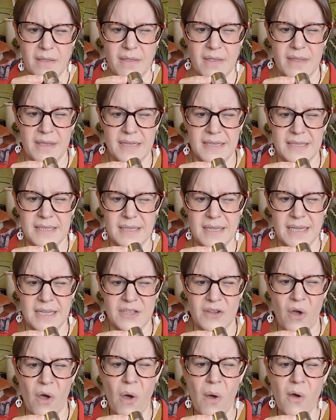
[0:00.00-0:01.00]
this is
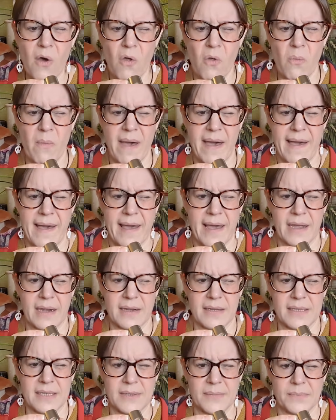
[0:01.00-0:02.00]

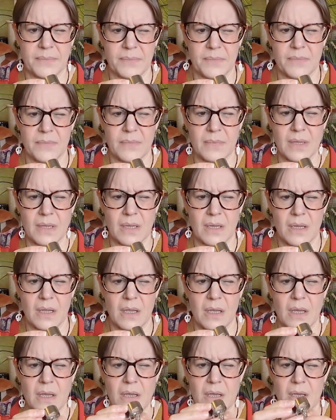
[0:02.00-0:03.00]
hallmarked.
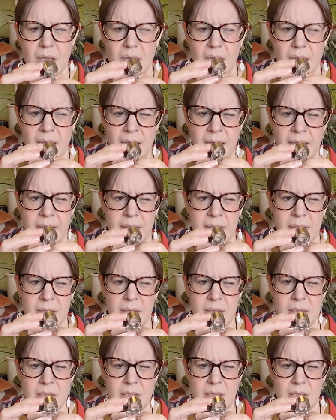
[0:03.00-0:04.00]

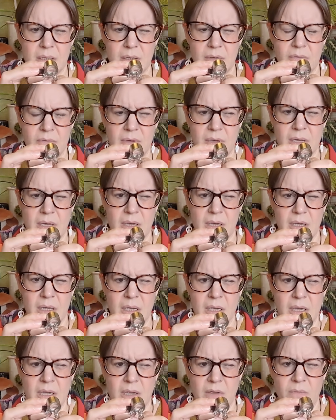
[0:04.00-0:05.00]
And if I
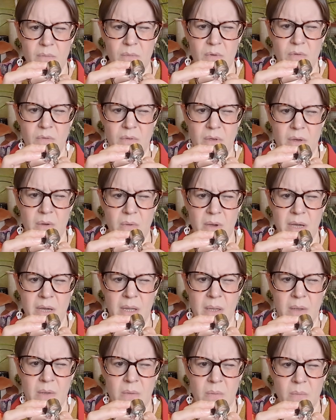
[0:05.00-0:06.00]
kind of move that away a
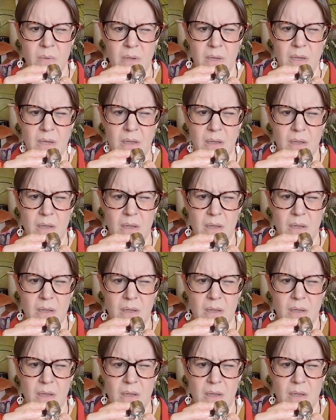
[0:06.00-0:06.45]
little bit,